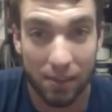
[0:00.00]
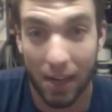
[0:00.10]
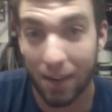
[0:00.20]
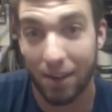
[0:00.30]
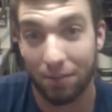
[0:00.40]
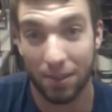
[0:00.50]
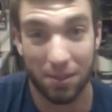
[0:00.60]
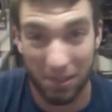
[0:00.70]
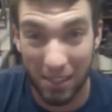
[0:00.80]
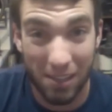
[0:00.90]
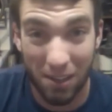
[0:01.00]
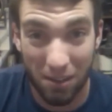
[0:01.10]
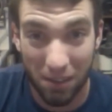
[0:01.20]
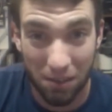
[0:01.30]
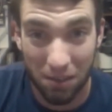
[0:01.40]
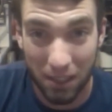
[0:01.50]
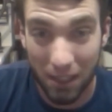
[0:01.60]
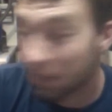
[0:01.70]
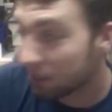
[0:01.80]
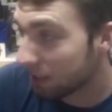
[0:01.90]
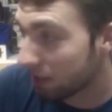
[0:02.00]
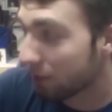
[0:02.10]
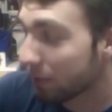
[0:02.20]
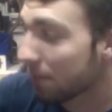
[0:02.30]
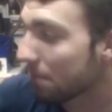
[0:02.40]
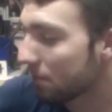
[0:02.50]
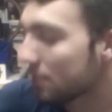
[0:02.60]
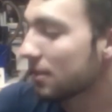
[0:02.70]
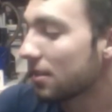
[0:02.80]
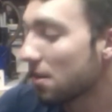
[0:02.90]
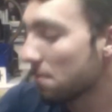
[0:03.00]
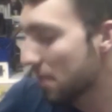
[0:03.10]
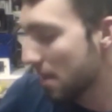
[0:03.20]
I don't have to understand all nanotechnology, you know what I mean? So